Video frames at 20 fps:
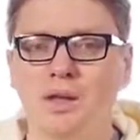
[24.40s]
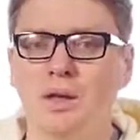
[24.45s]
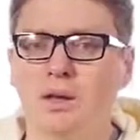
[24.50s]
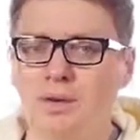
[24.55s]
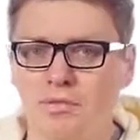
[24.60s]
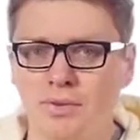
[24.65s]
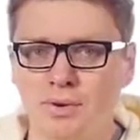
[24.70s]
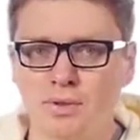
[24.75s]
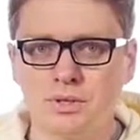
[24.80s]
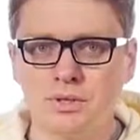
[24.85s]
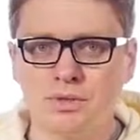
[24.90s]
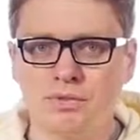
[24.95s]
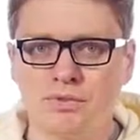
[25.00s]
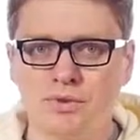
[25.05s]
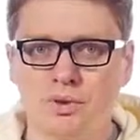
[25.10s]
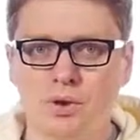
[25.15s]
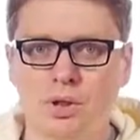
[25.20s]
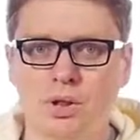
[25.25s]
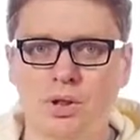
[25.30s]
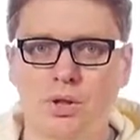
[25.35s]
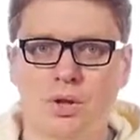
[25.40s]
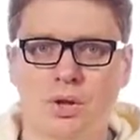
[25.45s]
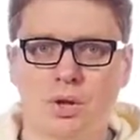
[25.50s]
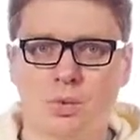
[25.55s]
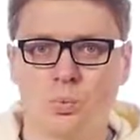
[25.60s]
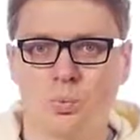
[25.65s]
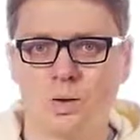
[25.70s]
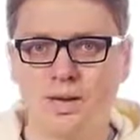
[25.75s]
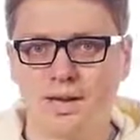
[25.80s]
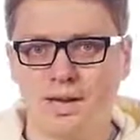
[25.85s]
First of all,
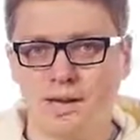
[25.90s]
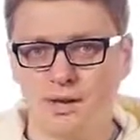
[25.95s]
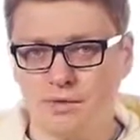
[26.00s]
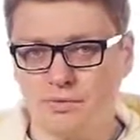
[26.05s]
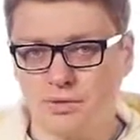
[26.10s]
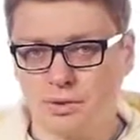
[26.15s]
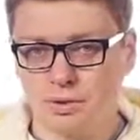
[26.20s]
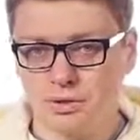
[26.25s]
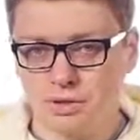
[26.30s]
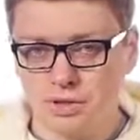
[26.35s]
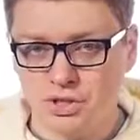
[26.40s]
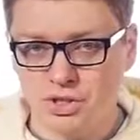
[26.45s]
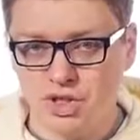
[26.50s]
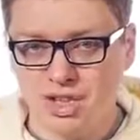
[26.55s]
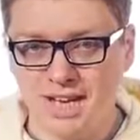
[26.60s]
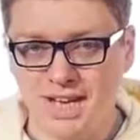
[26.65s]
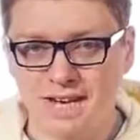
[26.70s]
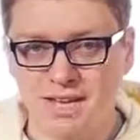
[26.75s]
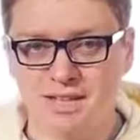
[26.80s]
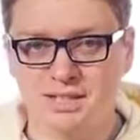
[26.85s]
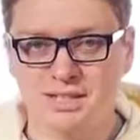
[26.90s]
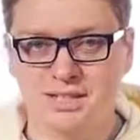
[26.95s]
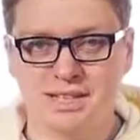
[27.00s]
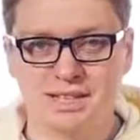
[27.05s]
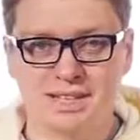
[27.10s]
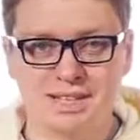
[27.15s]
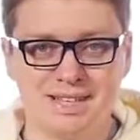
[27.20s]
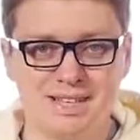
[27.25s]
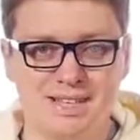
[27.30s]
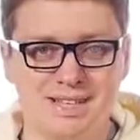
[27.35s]
we can of course check
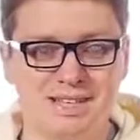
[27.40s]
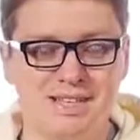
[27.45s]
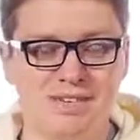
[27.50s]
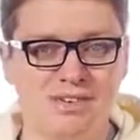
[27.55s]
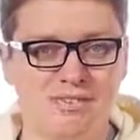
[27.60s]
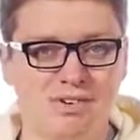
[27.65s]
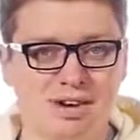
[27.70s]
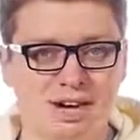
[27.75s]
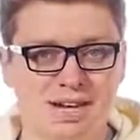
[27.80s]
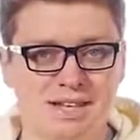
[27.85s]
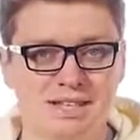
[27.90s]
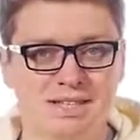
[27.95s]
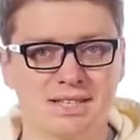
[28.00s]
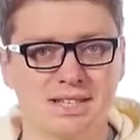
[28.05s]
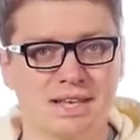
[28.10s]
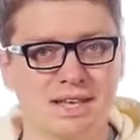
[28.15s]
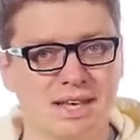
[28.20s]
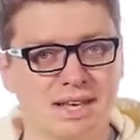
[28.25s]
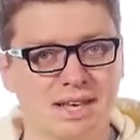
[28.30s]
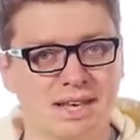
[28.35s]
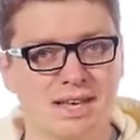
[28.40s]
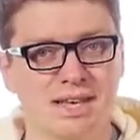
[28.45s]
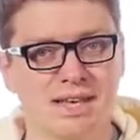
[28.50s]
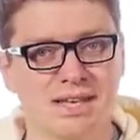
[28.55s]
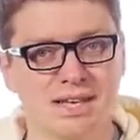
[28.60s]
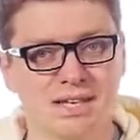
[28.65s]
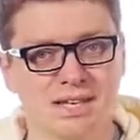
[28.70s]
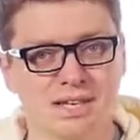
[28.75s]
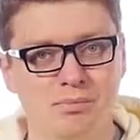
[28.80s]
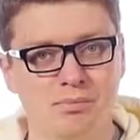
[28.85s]
that d divides
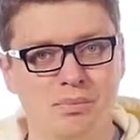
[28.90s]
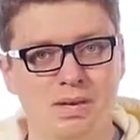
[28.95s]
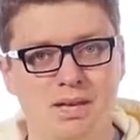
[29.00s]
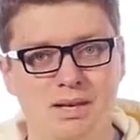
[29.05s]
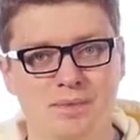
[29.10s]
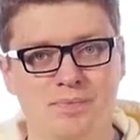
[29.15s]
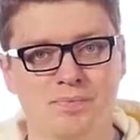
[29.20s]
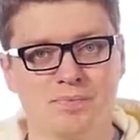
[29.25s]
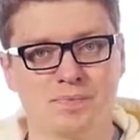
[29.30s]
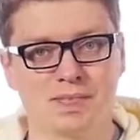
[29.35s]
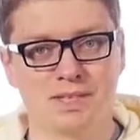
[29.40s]
a and b.